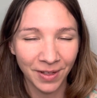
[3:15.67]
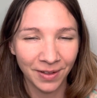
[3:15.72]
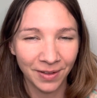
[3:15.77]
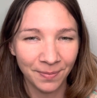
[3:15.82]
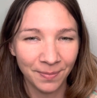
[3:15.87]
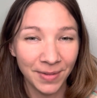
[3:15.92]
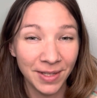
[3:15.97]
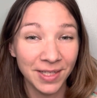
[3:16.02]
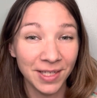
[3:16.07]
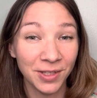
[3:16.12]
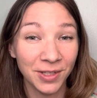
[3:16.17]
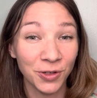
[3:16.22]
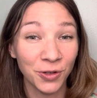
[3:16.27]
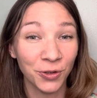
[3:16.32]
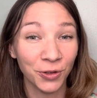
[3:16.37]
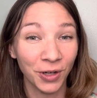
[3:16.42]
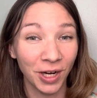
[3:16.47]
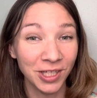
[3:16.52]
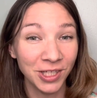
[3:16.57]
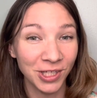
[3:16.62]
It means it's
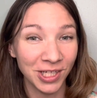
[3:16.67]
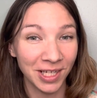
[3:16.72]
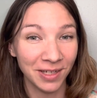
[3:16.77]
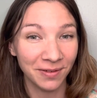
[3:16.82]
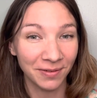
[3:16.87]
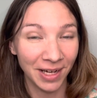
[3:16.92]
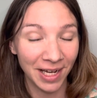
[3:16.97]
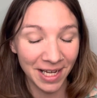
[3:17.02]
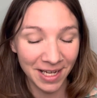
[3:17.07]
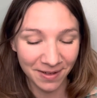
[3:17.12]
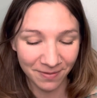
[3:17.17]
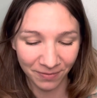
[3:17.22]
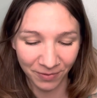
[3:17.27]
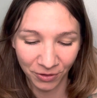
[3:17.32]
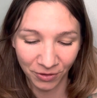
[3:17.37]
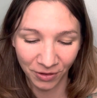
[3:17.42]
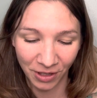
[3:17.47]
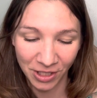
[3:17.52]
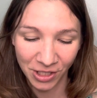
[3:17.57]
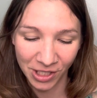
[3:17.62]
crunchy, right?
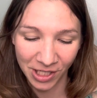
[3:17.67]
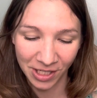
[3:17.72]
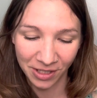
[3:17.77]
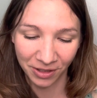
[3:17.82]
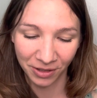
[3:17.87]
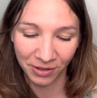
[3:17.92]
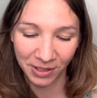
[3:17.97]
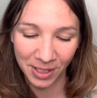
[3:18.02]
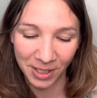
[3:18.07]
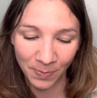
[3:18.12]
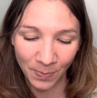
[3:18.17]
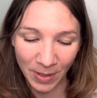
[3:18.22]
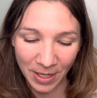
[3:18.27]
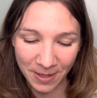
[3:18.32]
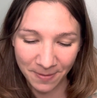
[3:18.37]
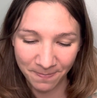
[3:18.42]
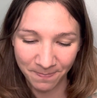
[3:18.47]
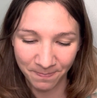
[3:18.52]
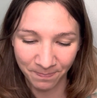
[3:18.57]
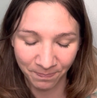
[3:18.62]
Crunchy or crispy.